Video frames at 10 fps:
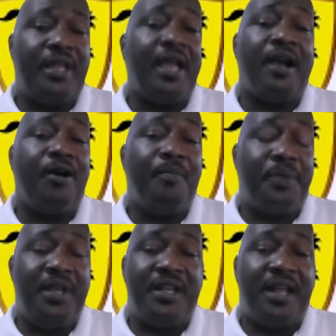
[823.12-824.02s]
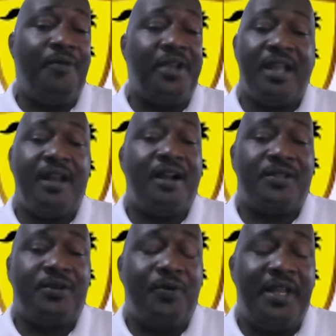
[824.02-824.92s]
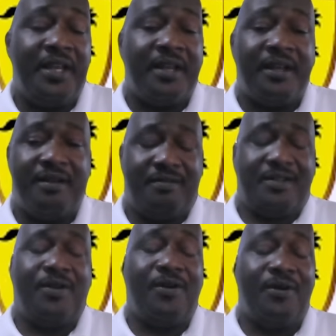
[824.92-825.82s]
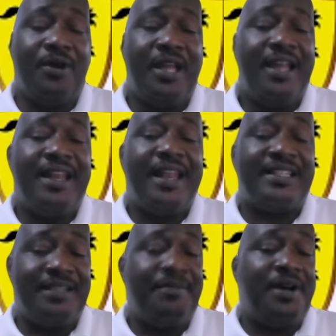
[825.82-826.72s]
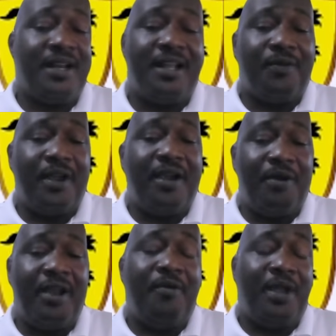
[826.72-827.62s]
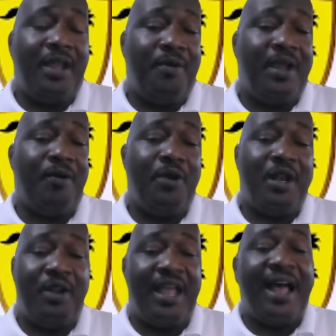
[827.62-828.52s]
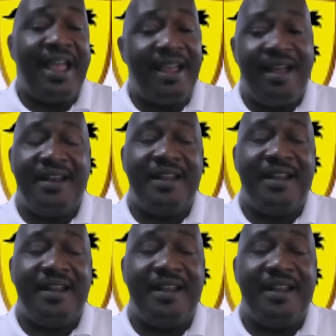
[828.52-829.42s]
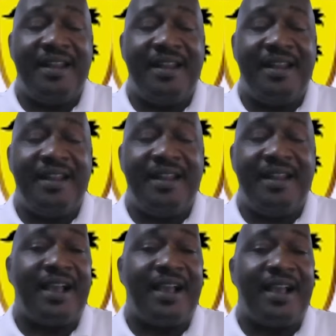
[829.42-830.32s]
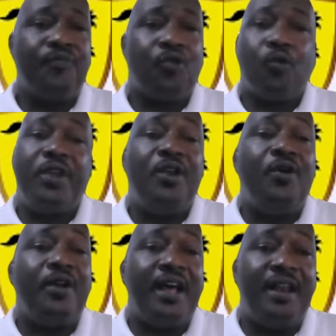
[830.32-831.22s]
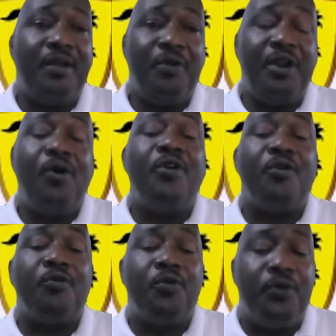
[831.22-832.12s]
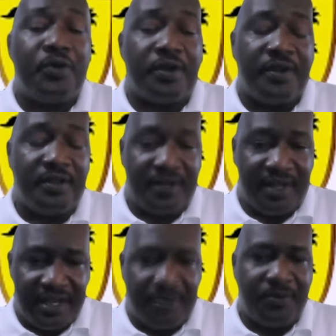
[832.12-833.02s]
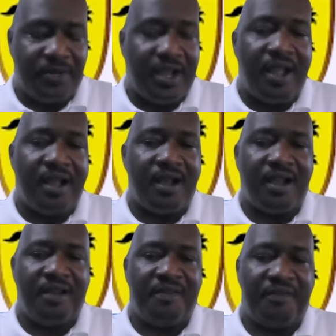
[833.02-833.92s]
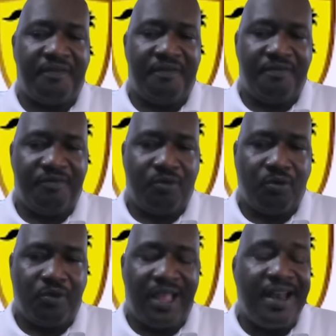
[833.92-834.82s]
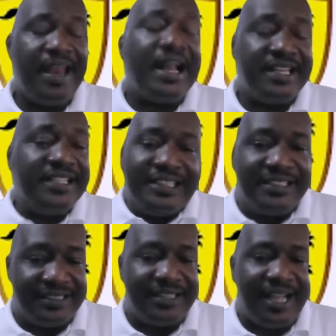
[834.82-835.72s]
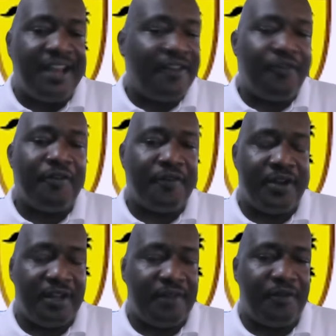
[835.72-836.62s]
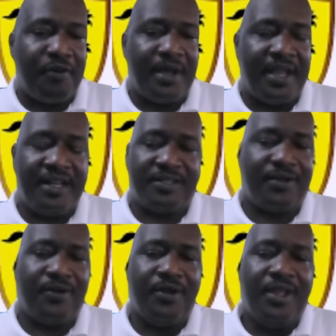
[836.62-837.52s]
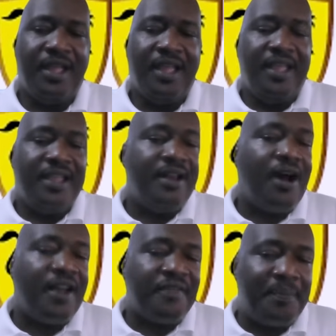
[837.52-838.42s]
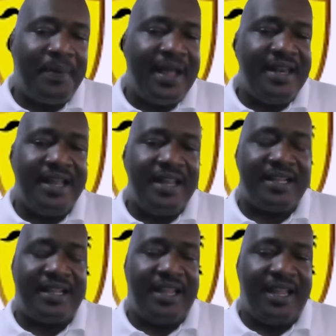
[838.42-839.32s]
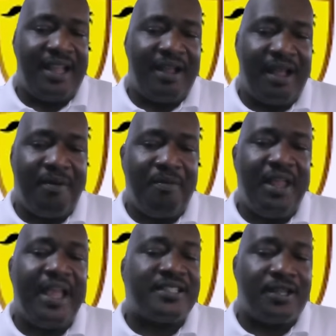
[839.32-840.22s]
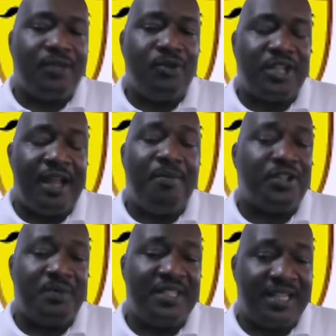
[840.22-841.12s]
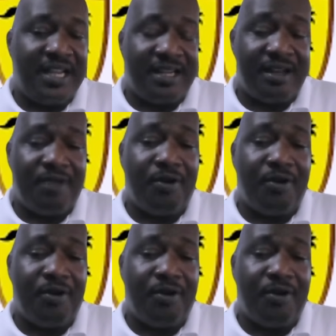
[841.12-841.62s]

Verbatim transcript: we can compete, and we can also win. So that's the model that we are we, we, we are with the eye on the CONCACAF. We know that we know the route to get to the CONCACAF. And that is at the forefront of our mind. So, in all of the planning and ex- the execution must be centered